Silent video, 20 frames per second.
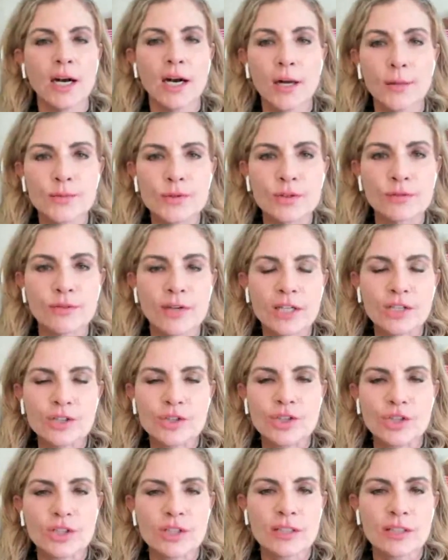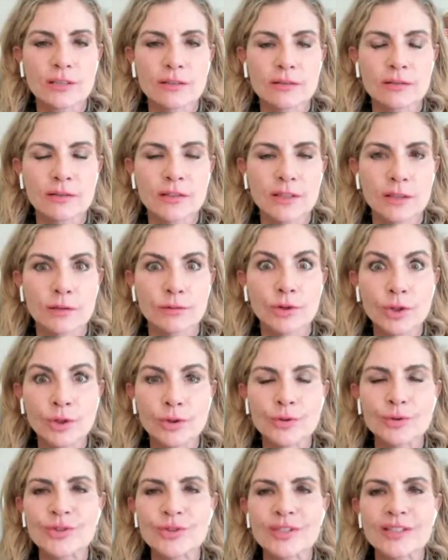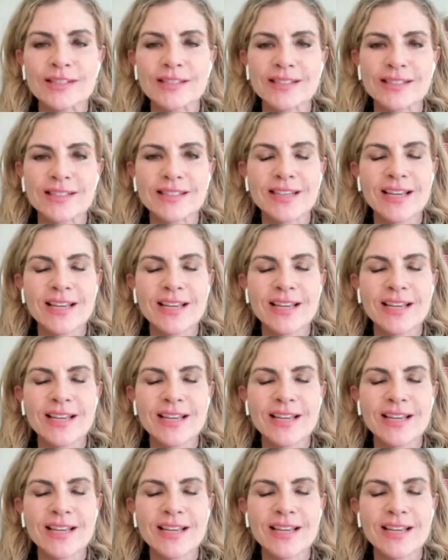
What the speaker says: observation and, use.